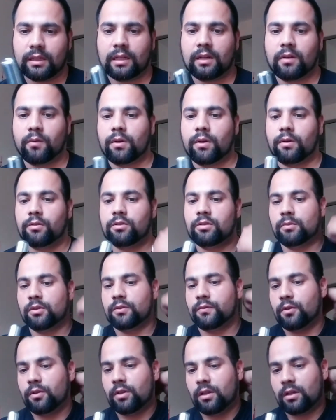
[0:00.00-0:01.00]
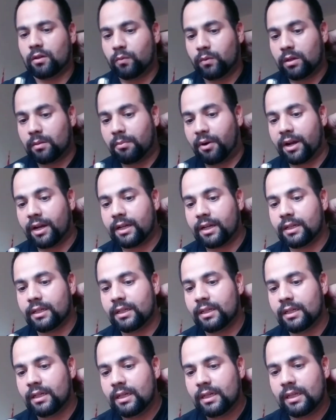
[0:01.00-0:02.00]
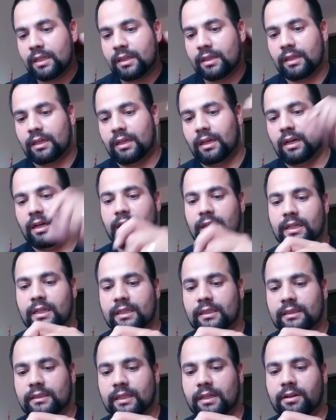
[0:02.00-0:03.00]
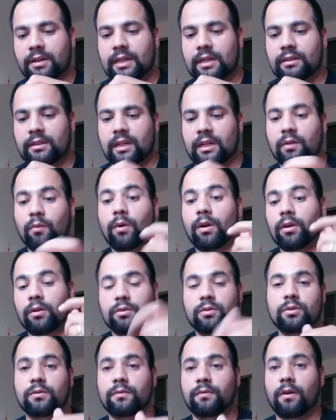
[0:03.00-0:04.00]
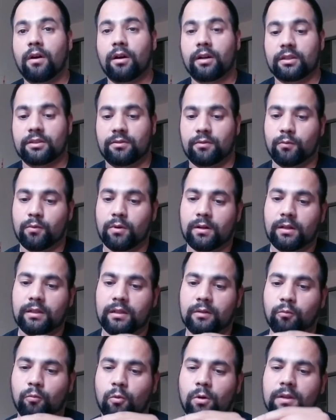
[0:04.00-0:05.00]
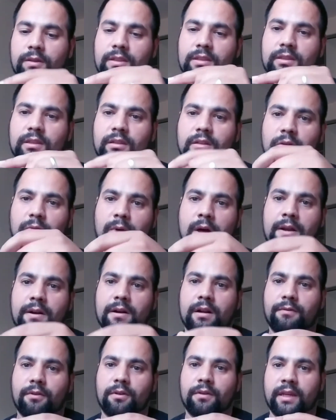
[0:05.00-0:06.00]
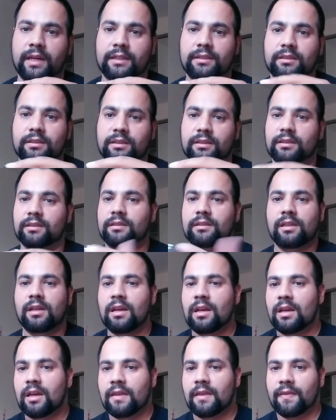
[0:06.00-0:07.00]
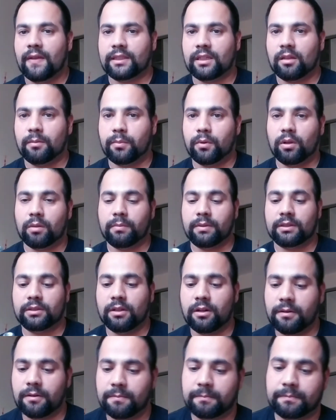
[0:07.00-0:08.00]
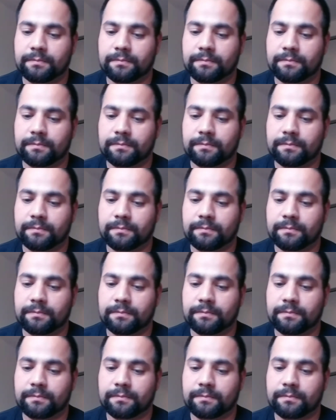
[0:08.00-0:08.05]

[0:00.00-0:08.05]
I didn't want to go too much further. I don't want to break the inside here, and I didn't want to go too far because you want this a little rounded off on the edges because that's how the bowling pins are.